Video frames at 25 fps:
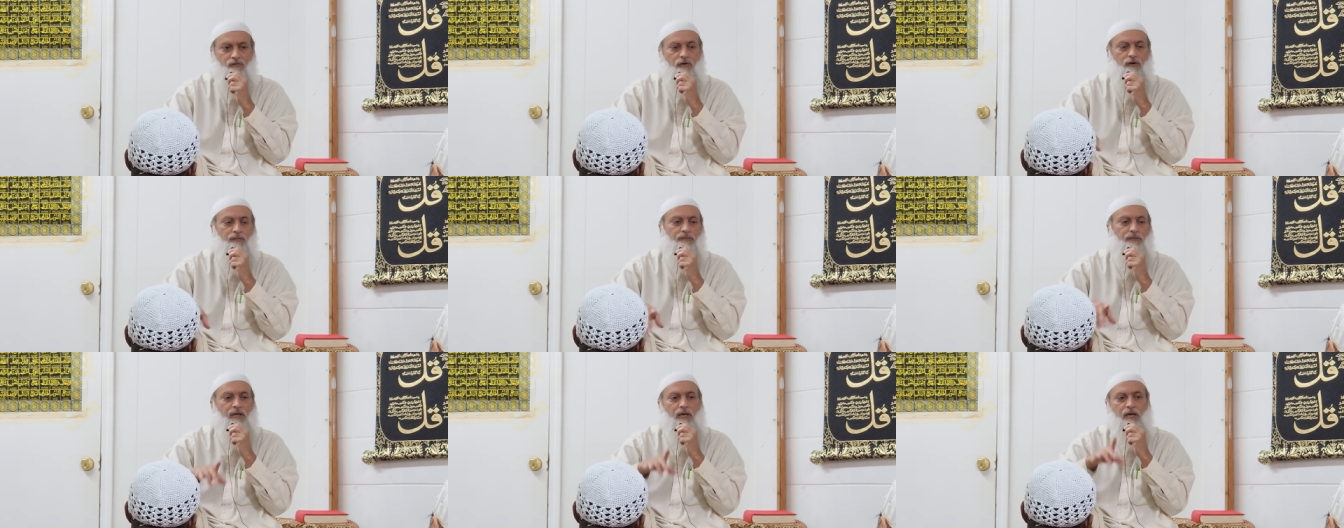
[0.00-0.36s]

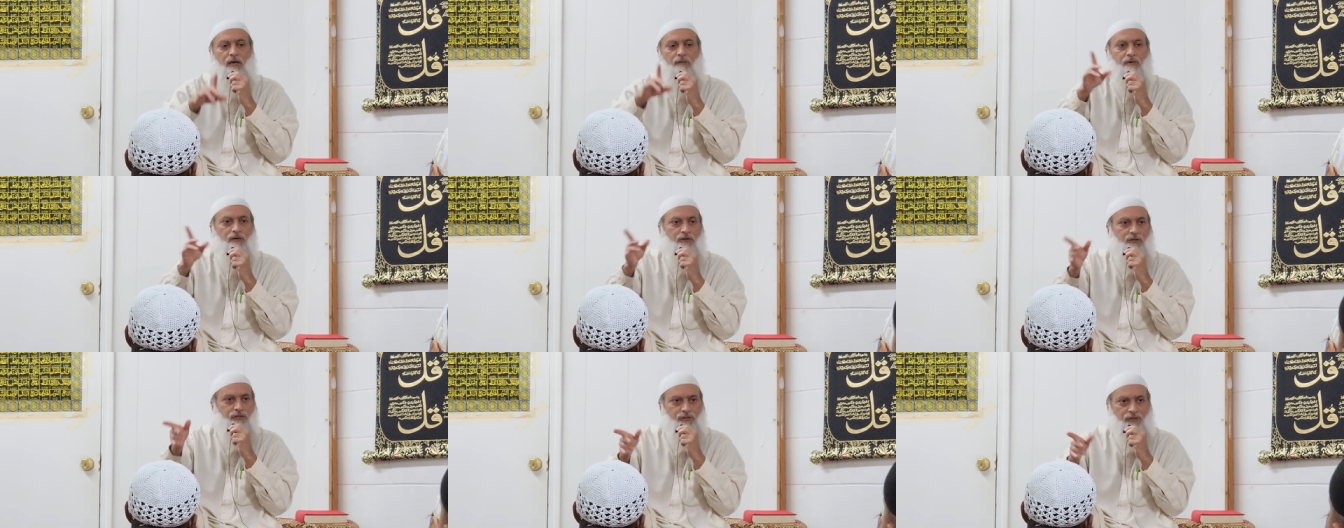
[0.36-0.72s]
will be
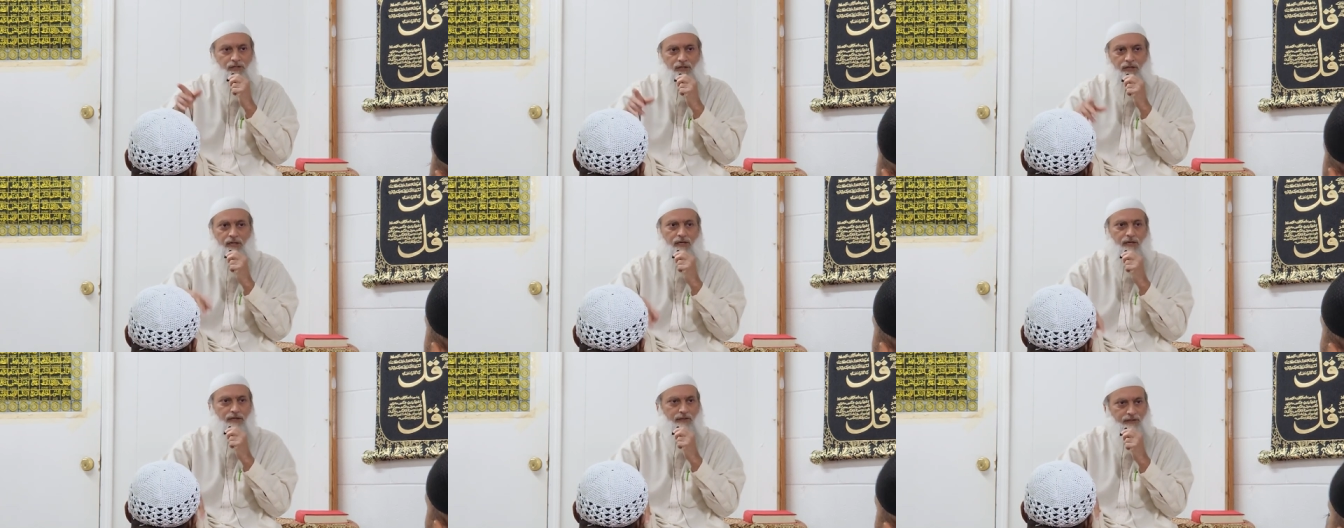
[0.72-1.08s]
able to
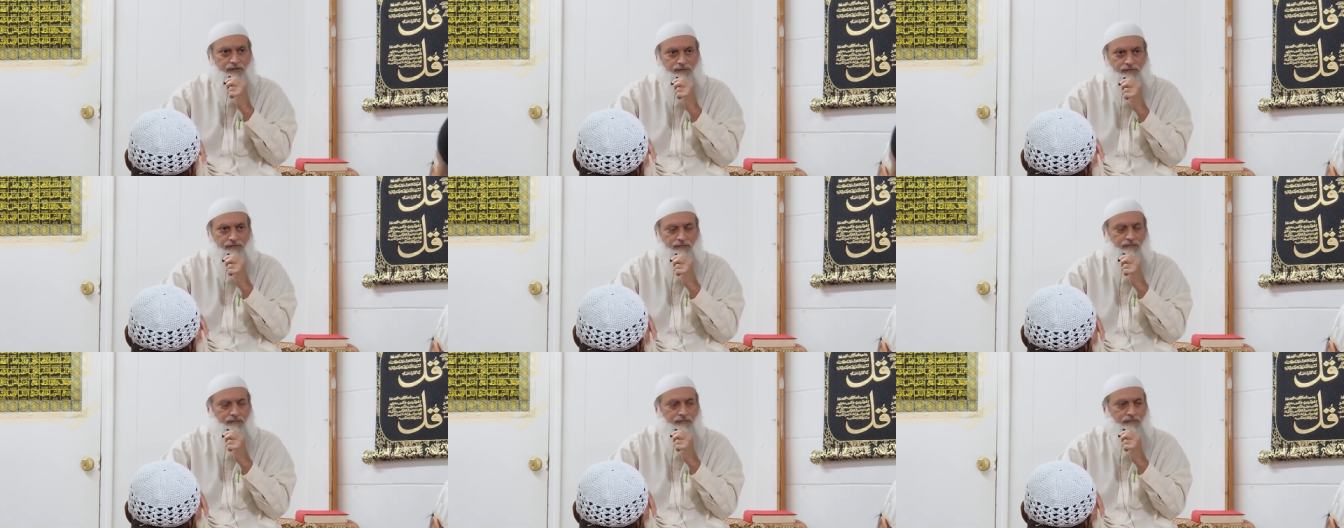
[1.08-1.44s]
see it
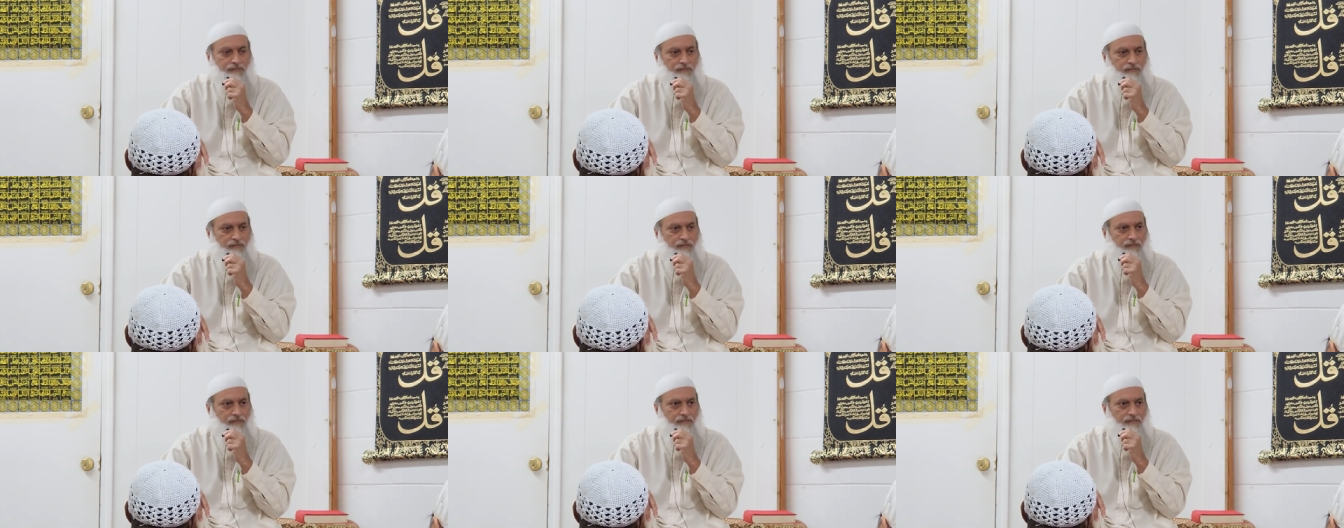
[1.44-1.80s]

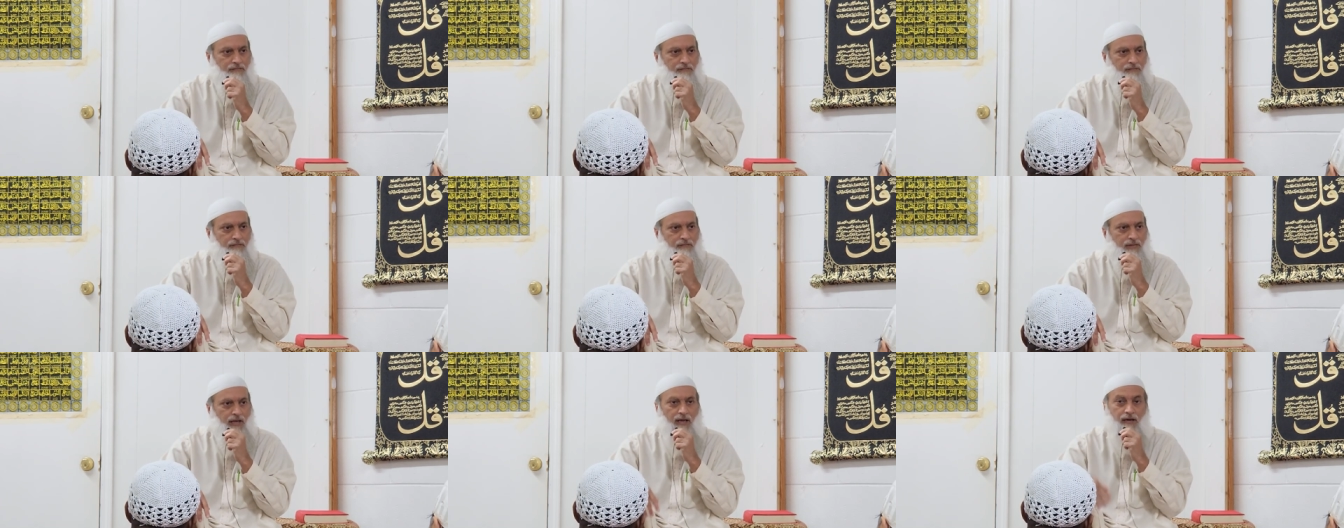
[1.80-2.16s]

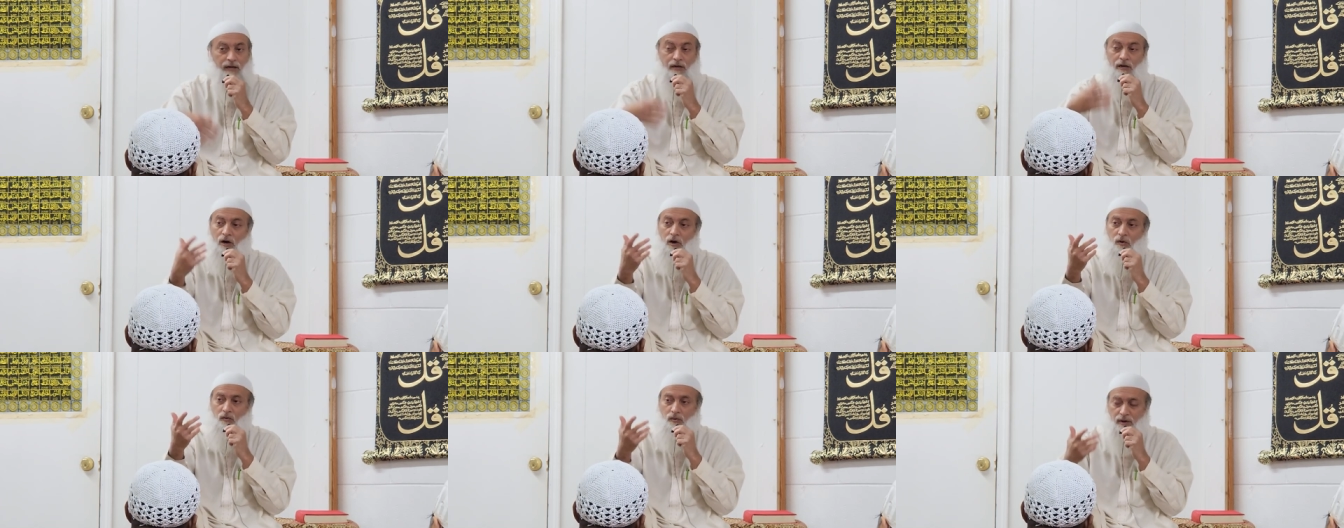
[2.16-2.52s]

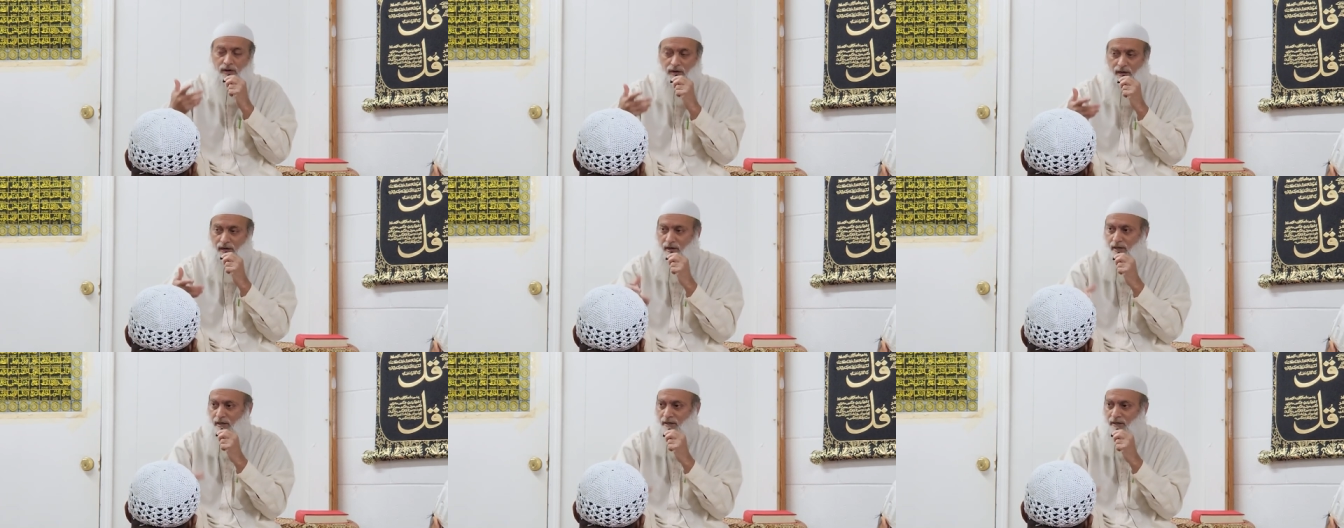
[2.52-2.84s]
and know what it